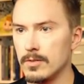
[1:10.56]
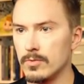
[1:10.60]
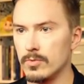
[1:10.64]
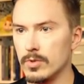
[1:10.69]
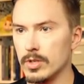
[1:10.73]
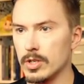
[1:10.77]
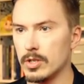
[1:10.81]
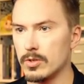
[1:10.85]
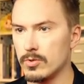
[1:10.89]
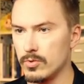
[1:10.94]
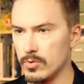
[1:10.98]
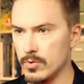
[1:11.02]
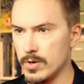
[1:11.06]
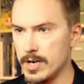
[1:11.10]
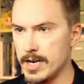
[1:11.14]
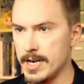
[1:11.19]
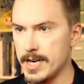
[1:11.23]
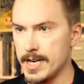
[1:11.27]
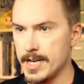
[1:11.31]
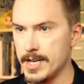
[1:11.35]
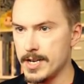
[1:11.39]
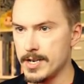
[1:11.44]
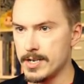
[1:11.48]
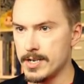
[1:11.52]

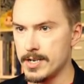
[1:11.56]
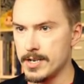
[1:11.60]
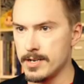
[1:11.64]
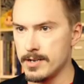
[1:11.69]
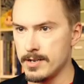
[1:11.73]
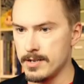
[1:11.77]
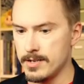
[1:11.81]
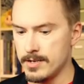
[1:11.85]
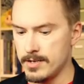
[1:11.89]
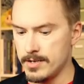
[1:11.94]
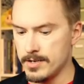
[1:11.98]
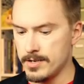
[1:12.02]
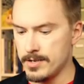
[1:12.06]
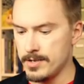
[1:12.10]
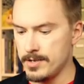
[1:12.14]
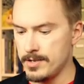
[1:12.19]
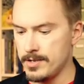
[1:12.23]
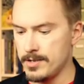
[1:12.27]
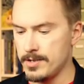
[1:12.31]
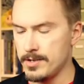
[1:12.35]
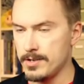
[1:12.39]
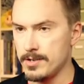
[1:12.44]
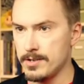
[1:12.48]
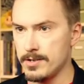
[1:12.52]
Require
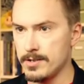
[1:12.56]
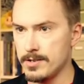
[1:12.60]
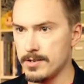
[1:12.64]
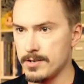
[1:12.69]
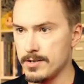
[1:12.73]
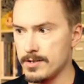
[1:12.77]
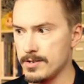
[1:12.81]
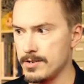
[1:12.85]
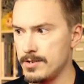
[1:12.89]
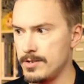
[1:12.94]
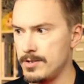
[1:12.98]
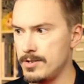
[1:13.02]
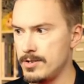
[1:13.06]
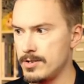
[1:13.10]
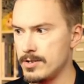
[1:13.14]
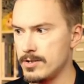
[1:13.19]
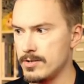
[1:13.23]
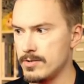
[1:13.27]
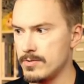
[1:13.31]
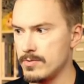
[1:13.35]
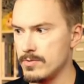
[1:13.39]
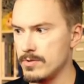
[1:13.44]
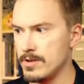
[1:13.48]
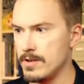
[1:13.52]

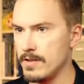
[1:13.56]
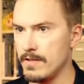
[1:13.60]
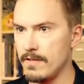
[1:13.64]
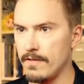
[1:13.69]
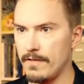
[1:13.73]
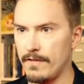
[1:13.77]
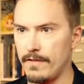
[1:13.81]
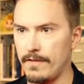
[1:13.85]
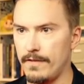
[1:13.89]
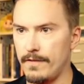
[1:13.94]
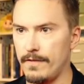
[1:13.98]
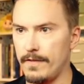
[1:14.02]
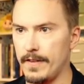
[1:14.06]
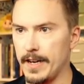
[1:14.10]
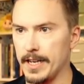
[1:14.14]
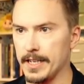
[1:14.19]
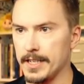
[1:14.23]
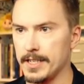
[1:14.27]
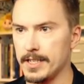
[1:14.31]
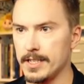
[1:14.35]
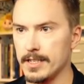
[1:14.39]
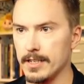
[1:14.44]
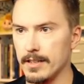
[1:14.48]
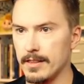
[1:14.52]

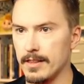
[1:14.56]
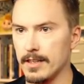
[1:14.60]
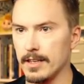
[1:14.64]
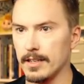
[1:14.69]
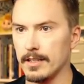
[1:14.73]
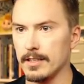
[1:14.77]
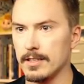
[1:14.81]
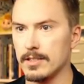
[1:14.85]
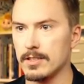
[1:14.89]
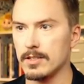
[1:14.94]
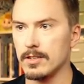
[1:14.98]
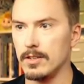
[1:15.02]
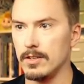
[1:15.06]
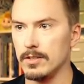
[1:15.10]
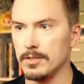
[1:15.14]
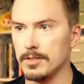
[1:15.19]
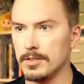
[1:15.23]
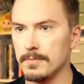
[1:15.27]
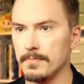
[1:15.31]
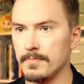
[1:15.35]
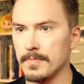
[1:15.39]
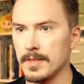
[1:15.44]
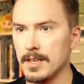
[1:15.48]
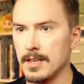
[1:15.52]
node-fetch, I think it's
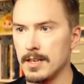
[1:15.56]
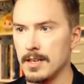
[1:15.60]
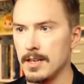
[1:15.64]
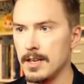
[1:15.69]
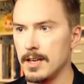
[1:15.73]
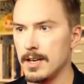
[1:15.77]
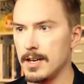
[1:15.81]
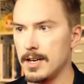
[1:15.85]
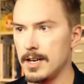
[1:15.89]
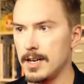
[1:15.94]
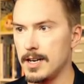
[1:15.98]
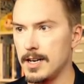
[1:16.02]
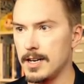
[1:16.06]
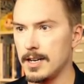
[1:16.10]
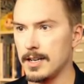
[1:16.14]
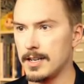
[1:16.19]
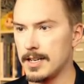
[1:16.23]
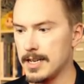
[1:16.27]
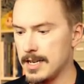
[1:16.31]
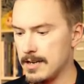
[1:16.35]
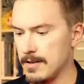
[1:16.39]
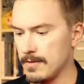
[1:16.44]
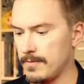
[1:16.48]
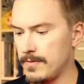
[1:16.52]
called.
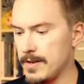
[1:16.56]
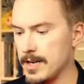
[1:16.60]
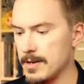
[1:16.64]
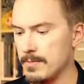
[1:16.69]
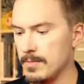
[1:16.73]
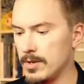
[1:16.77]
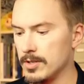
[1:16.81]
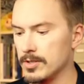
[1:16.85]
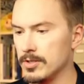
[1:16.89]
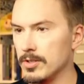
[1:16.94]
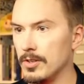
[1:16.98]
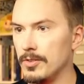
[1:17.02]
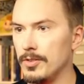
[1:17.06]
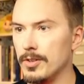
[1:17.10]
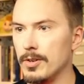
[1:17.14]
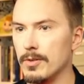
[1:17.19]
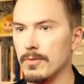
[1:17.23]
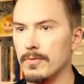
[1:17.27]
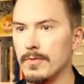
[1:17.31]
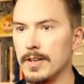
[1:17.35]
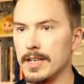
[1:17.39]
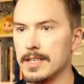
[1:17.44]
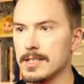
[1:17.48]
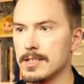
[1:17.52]
Cannot find module
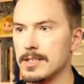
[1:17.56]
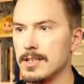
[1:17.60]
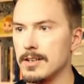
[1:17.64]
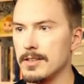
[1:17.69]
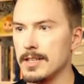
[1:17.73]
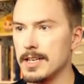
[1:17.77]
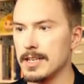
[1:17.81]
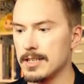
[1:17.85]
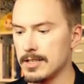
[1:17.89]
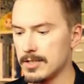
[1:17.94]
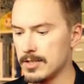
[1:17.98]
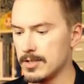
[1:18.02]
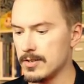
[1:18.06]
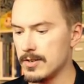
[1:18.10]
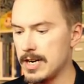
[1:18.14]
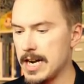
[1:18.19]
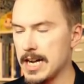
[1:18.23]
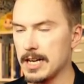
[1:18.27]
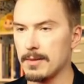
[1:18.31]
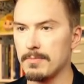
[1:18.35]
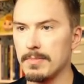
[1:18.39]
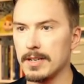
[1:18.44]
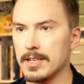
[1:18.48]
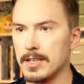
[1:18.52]
node-fetch. No, that's
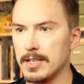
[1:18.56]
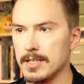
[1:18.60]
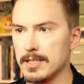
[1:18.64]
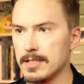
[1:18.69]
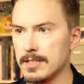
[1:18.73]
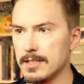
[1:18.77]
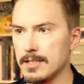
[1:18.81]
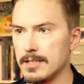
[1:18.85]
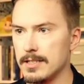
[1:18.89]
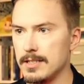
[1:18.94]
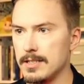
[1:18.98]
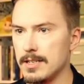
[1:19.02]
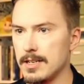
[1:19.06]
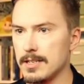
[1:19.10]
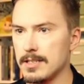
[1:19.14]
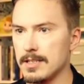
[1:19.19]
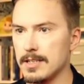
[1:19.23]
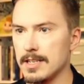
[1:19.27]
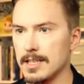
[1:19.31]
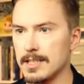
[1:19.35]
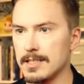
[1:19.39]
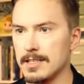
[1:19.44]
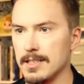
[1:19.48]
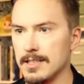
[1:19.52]
correct, because it
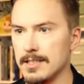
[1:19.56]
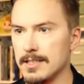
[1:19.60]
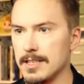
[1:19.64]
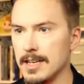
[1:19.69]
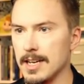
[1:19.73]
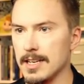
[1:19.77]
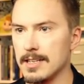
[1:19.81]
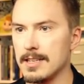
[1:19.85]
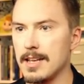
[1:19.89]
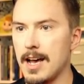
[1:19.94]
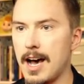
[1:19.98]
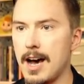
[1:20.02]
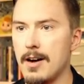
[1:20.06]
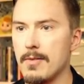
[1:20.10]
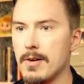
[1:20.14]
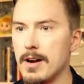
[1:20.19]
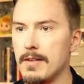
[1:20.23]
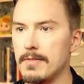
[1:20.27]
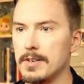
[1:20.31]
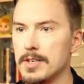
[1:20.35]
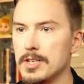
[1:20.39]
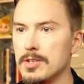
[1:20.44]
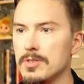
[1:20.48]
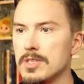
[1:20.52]
doesn't exist yet.
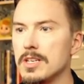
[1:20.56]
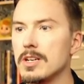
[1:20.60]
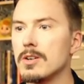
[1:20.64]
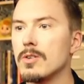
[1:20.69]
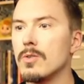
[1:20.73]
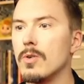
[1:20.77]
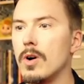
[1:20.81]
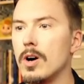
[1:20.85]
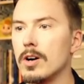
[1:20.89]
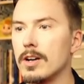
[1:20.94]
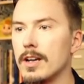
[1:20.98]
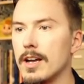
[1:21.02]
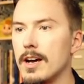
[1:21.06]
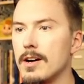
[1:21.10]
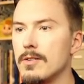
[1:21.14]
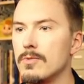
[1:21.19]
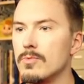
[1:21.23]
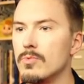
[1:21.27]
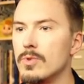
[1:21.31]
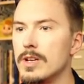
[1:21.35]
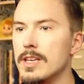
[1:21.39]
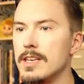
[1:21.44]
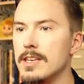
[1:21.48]
However, using Quokka,